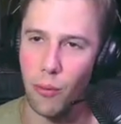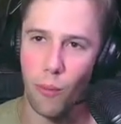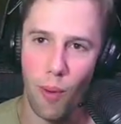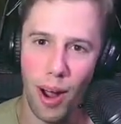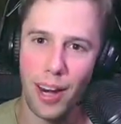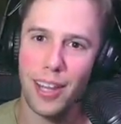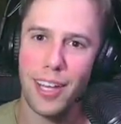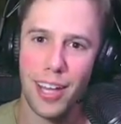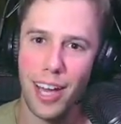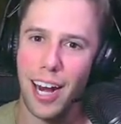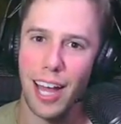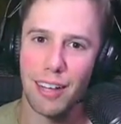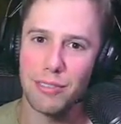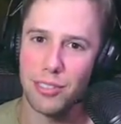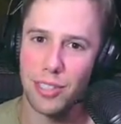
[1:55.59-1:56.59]
Why do they gotta
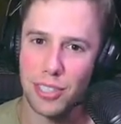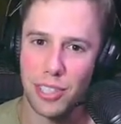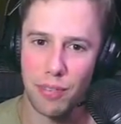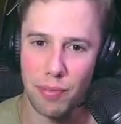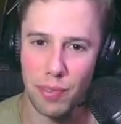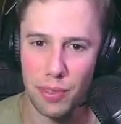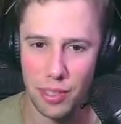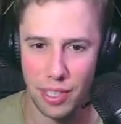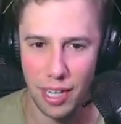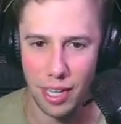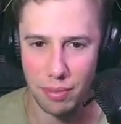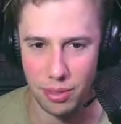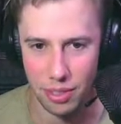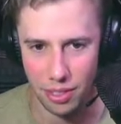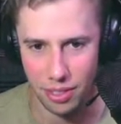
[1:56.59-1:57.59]
have such confusing
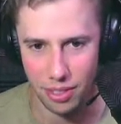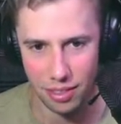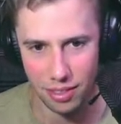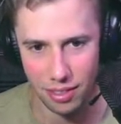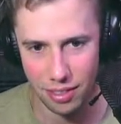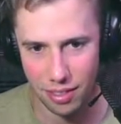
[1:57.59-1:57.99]
names in this?